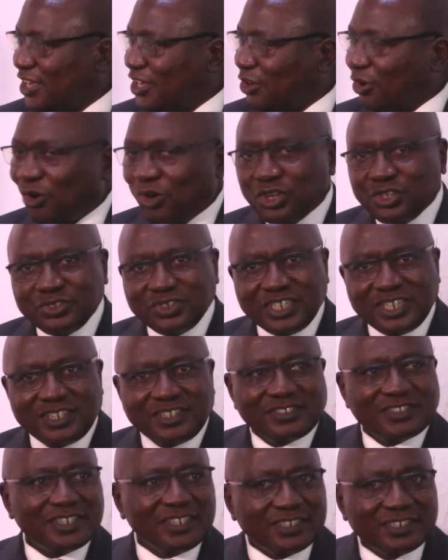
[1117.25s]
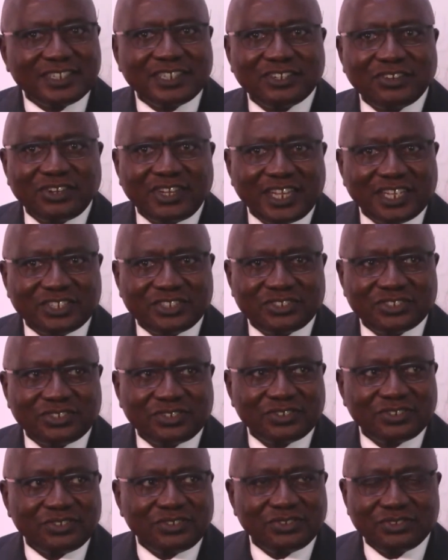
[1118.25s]
All you need is an internet connection.
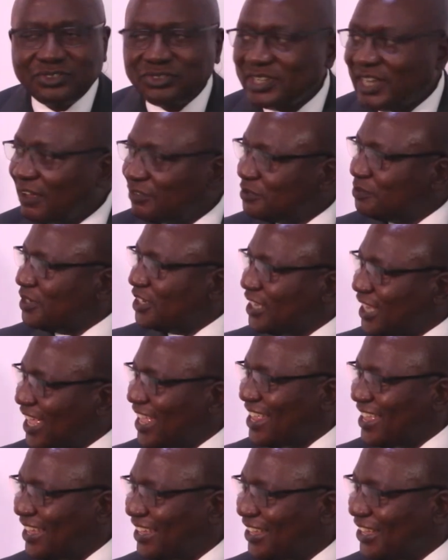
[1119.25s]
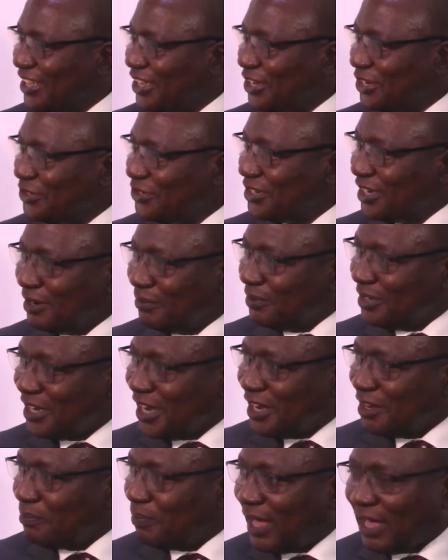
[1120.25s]
You don't have to be in Kenya. You can be in
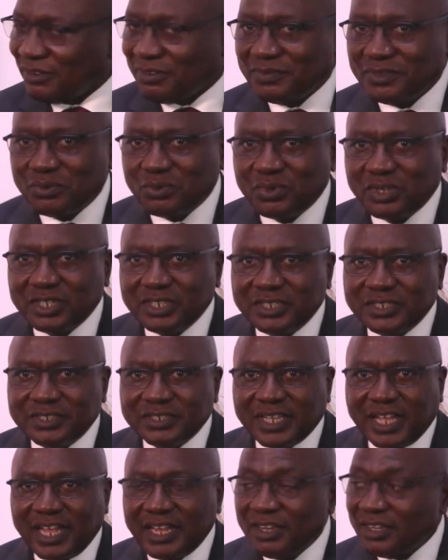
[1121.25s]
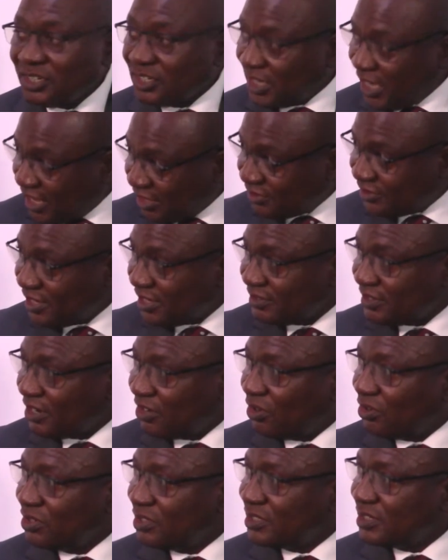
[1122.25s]
any part of the world and access the
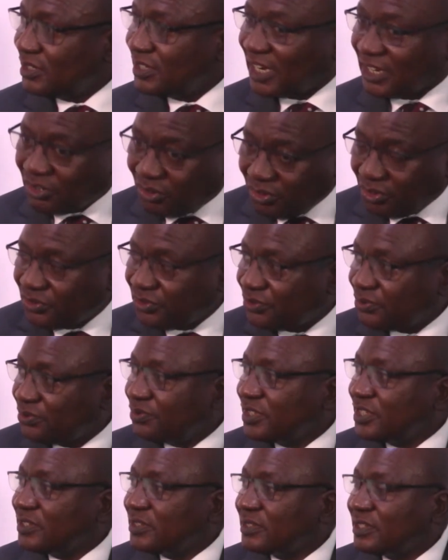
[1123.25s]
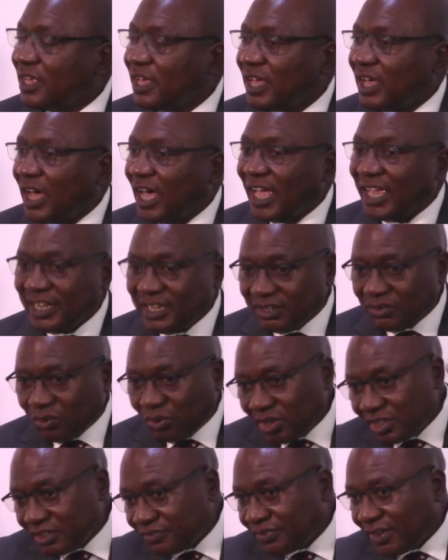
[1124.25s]
content and go through these highly
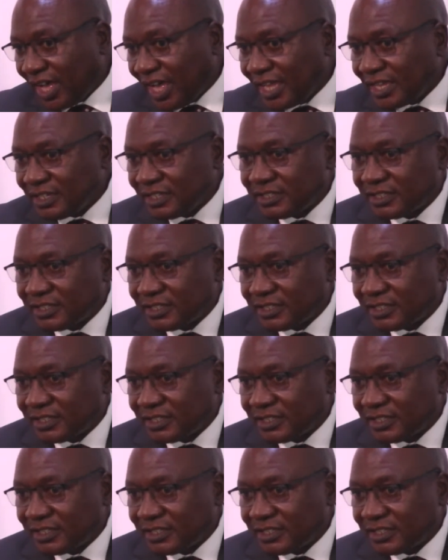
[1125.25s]
qualified